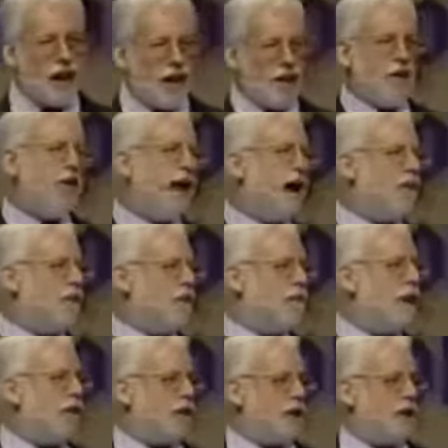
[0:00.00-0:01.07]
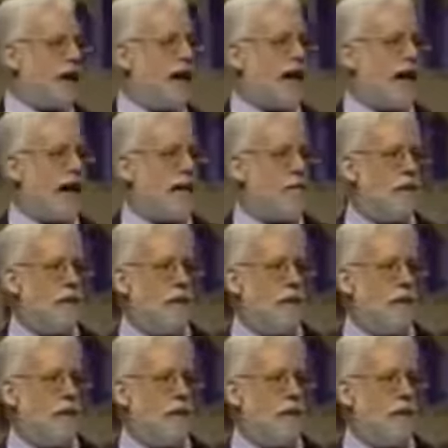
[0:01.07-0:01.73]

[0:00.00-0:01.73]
thundered down from Mount Sinai to